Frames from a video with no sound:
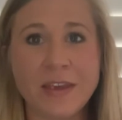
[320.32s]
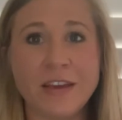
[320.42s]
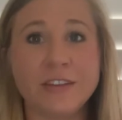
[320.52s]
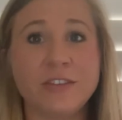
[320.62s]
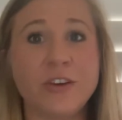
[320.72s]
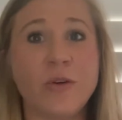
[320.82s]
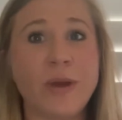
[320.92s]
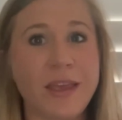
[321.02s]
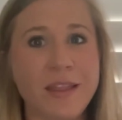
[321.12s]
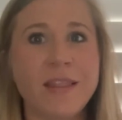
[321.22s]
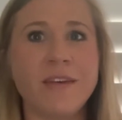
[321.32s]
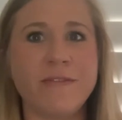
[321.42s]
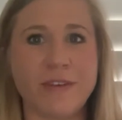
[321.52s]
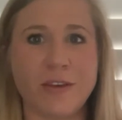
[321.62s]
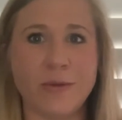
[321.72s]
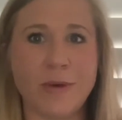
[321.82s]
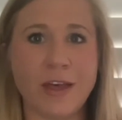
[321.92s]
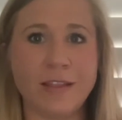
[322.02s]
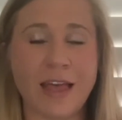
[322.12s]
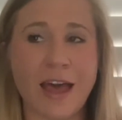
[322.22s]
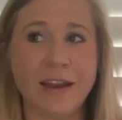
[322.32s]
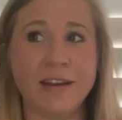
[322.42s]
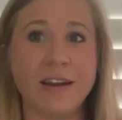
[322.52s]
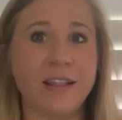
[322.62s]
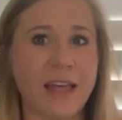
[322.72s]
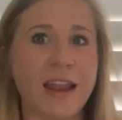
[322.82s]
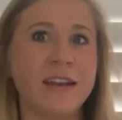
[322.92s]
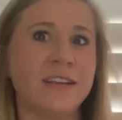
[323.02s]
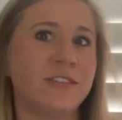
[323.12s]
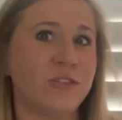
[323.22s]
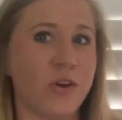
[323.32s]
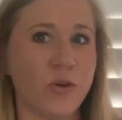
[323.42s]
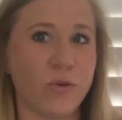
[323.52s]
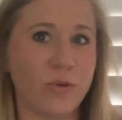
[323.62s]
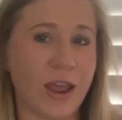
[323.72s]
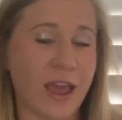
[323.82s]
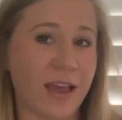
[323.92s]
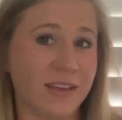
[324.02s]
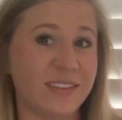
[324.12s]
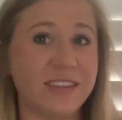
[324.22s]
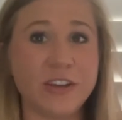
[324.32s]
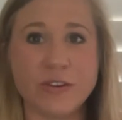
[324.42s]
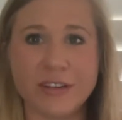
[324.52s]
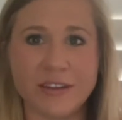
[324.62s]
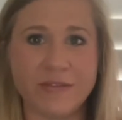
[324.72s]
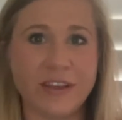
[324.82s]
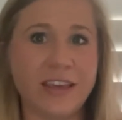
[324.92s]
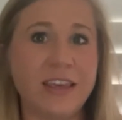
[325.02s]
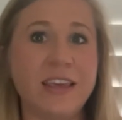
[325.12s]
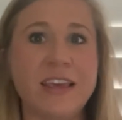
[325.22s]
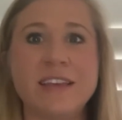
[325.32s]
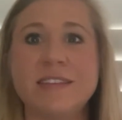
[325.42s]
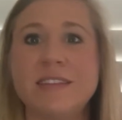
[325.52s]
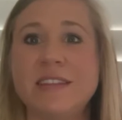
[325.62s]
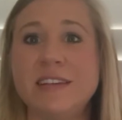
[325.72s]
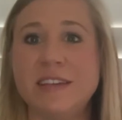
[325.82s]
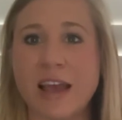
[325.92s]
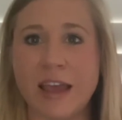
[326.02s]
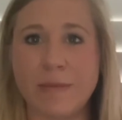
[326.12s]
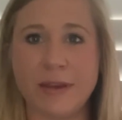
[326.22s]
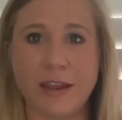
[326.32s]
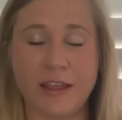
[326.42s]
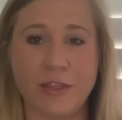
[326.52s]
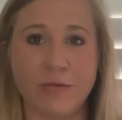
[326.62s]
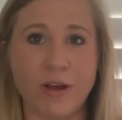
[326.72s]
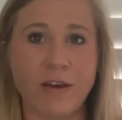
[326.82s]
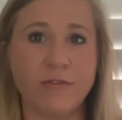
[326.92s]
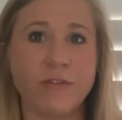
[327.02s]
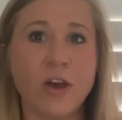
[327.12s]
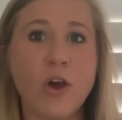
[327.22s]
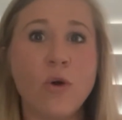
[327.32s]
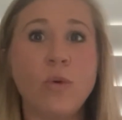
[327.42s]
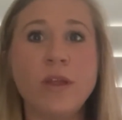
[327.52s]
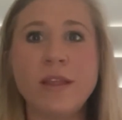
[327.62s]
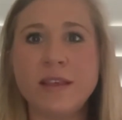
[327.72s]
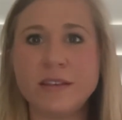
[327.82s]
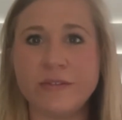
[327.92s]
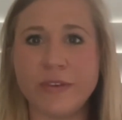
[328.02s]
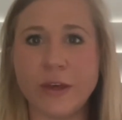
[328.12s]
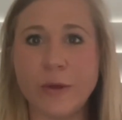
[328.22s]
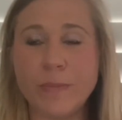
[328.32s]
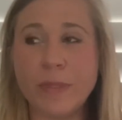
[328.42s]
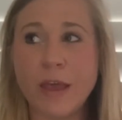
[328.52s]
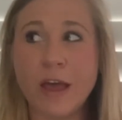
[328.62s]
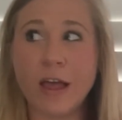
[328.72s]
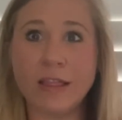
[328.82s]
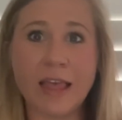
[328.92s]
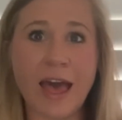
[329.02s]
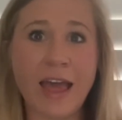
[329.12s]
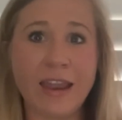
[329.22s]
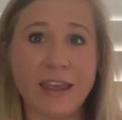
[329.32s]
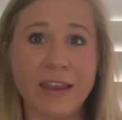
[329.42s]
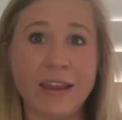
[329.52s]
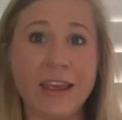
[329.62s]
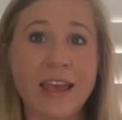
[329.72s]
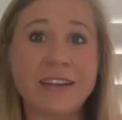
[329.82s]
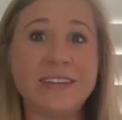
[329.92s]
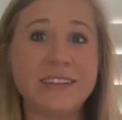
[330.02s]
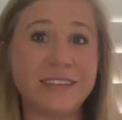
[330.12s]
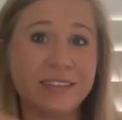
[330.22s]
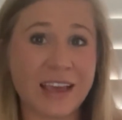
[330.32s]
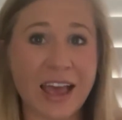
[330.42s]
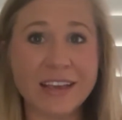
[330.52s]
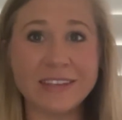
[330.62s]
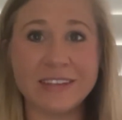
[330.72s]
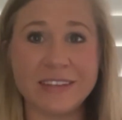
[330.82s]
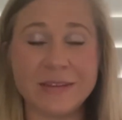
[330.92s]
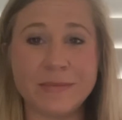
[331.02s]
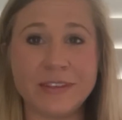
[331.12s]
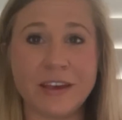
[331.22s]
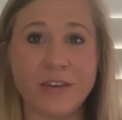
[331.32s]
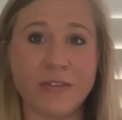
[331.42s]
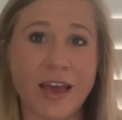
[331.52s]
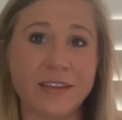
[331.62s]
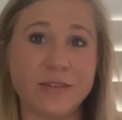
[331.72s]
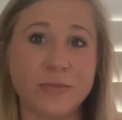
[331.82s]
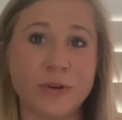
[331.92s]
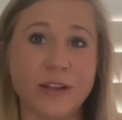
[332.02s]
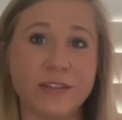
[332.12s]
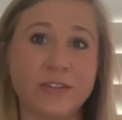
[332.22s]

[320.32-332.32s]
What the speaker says: So in the film Aladdin, Aladdin is known as, secretively, he is the diamond in the rough. Well, in this film, Aladdin disguises himself as a prince.